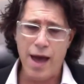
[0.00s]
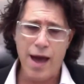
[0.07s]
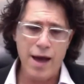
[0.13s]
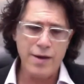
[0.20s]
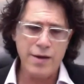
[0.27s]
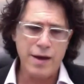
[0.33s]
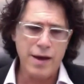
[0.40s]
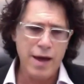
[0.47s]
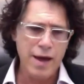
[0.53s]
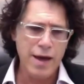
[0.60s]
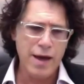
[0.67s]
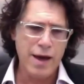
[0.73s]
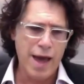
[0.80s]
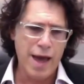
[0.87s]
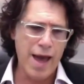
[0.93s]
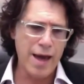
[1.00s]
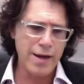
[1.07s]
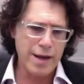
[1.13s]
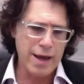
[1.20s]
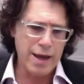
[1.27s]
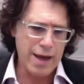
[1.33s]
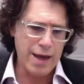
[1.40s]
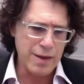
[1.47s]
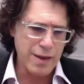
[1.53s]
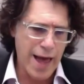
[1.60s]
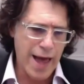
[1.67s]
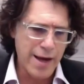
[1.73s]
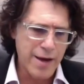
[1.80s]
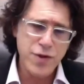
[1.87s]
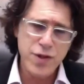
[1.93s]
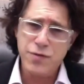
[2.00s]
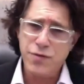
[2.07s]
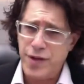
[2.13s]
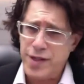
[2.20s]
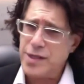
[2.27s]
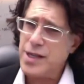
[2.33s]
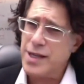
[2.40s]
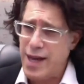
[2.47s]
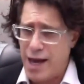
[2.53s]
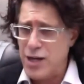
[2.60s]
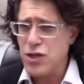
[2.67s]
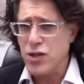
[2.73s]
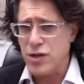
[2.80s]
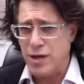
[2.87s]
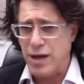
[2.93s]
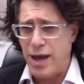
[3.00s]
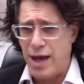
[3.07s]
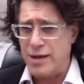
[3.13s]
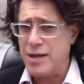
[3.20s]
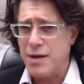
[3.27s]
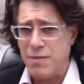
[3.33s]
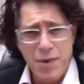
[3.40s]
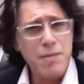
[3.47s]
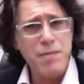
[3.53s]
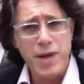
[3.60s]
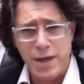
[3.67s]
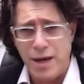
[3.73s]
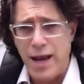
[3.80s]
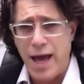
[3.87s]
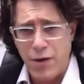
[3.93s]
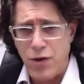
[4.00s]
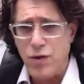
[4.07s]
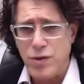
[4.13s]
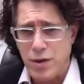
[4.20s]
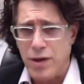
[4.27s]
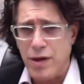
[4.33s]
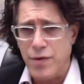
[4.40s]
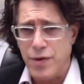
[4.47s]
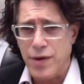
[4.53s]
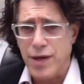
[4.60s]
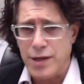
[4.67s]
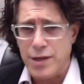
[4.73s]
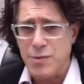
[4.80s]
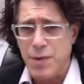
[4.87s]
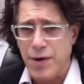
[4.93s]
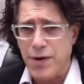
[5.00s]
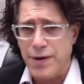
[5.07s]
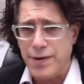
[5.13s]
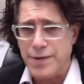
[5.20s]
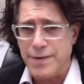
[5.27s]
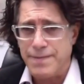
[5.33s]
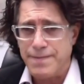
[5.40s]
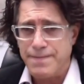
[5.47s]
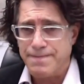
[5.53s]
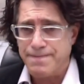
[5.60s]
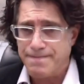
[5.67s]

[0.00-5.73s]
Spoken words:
And a lack of sophistication and commitment in how you deliver the experience.